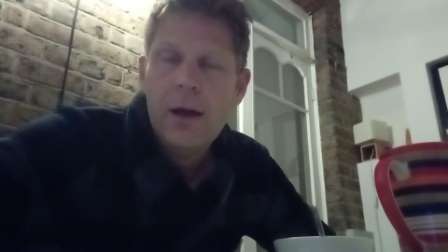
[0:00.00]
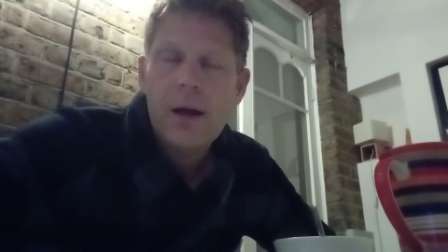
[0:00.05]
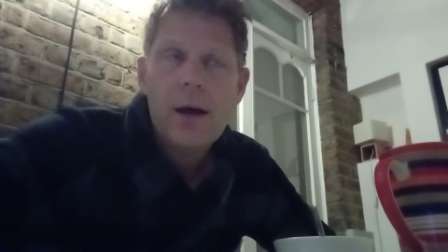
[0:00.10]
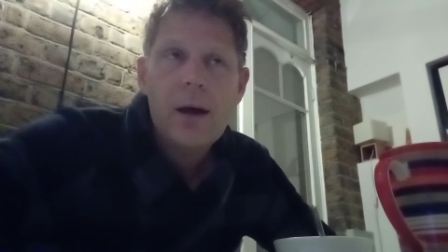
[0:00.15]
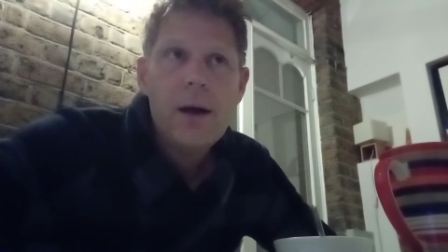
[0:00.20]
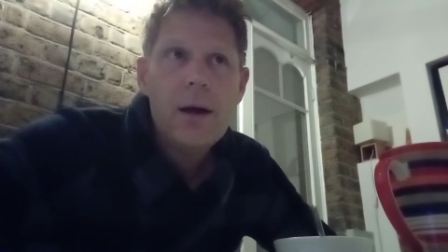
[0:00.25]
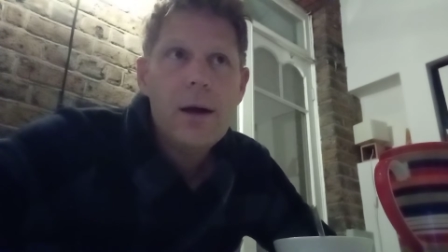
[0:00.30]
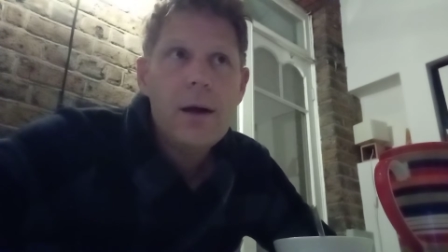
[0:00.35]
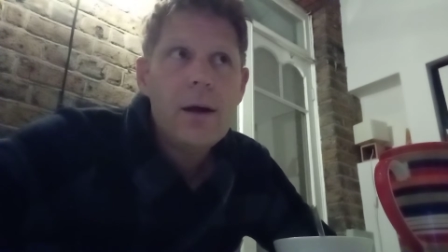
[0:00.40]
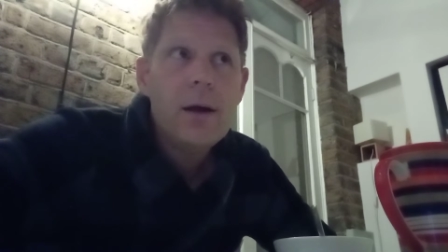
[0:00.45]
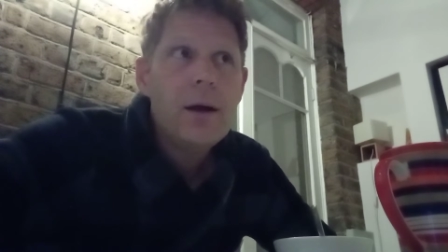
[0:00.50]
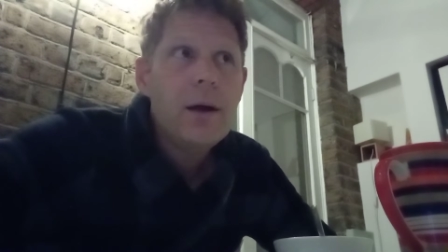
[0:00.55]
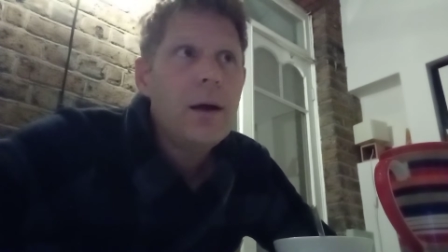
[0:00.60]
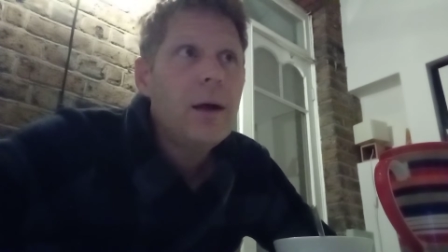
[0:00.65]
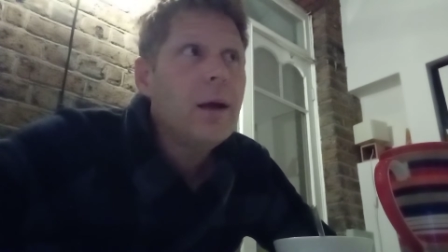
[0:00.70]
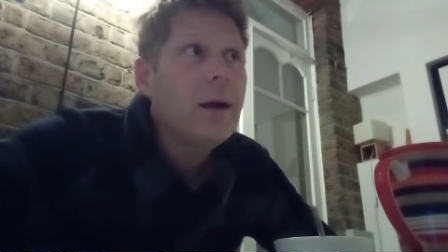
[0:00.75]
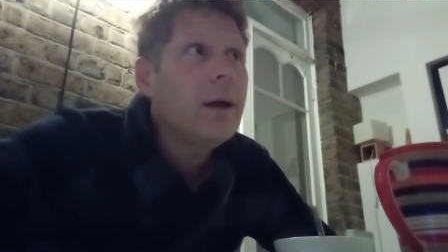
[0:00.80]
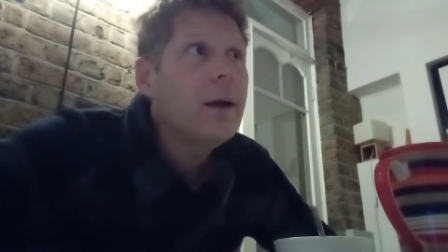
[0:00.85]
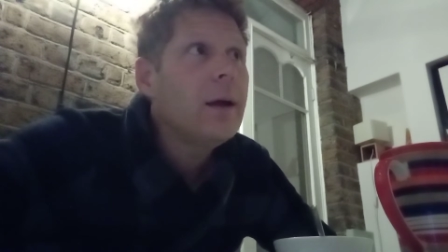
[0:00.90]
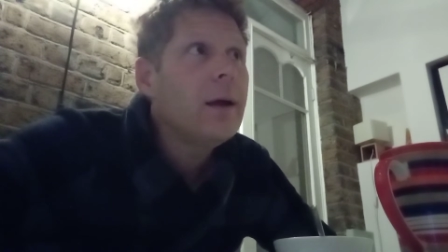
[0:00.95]
Uh,
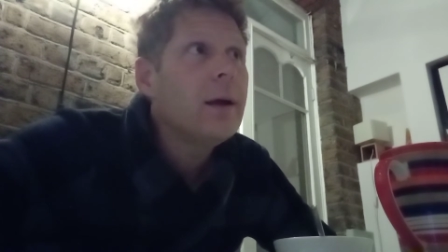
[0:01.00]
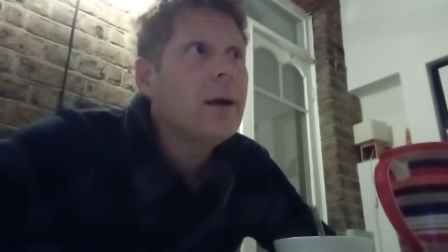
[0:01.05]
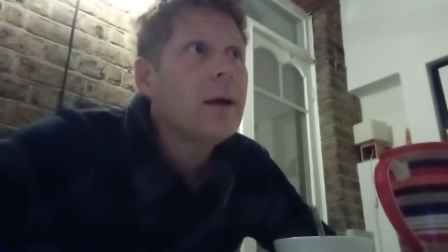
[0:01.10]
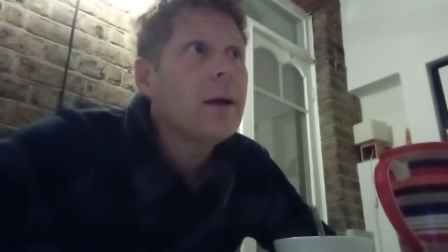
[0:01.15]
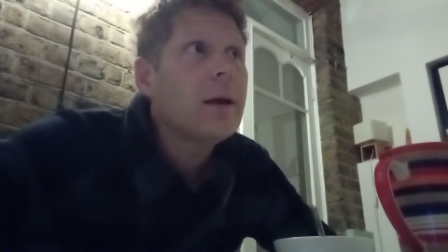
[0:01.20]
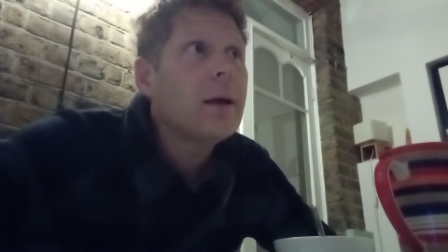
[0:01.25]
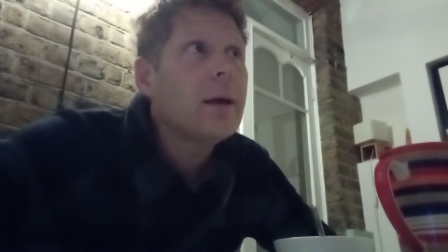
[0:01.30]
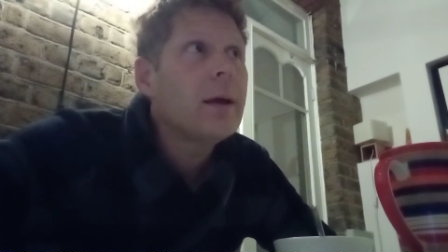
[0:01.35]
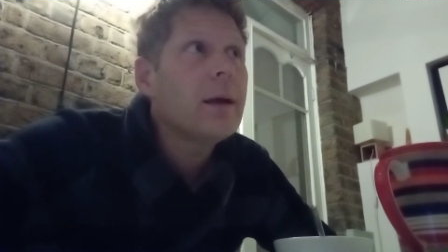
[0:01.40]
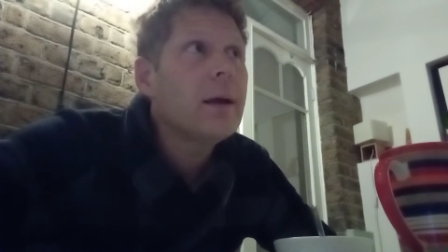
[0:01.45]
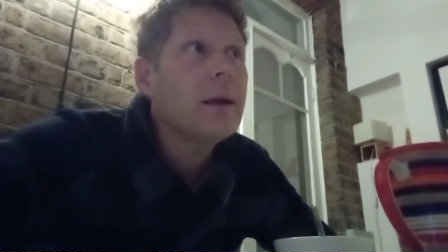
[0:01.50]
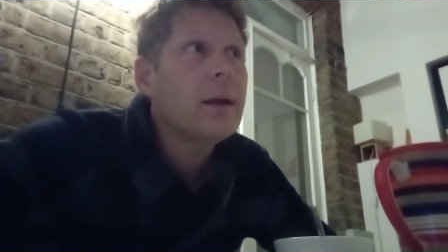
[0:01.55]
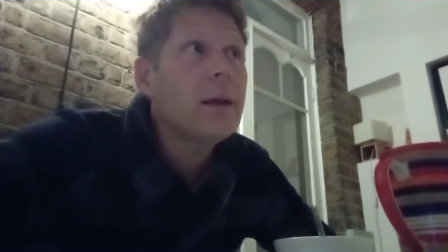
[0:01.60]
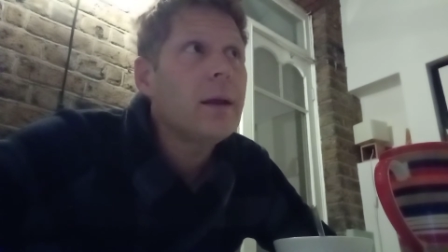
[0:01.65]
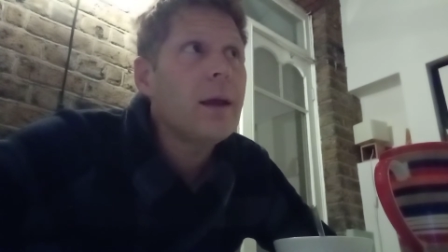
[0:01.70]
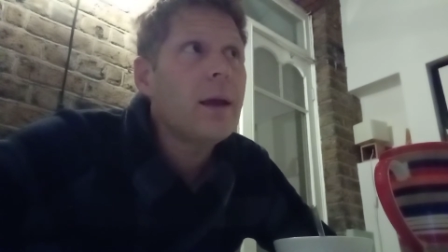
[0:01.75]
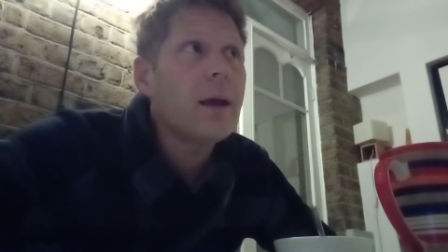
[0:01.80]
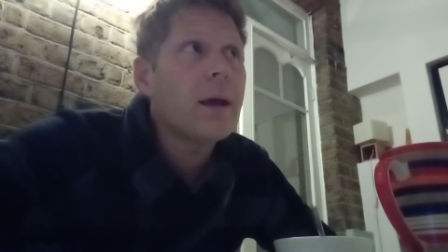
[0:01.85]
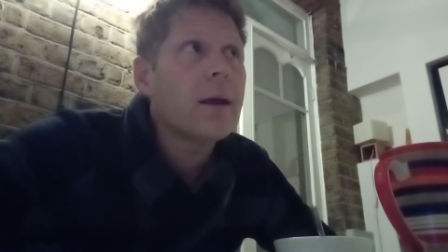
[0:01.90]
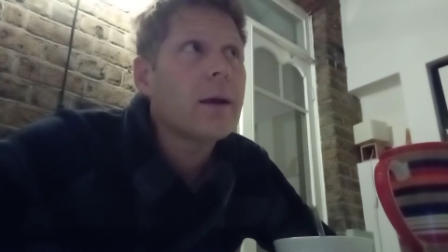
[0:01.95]

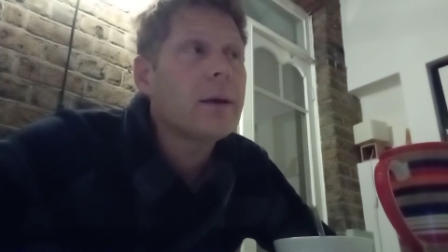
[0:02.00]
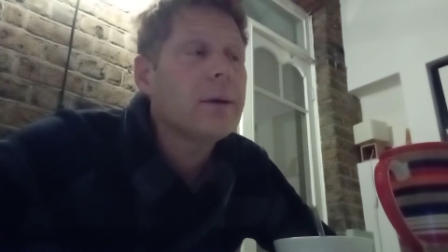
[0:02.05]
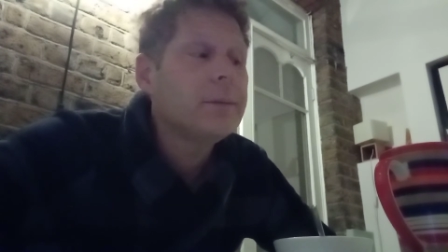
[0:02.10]
yeah,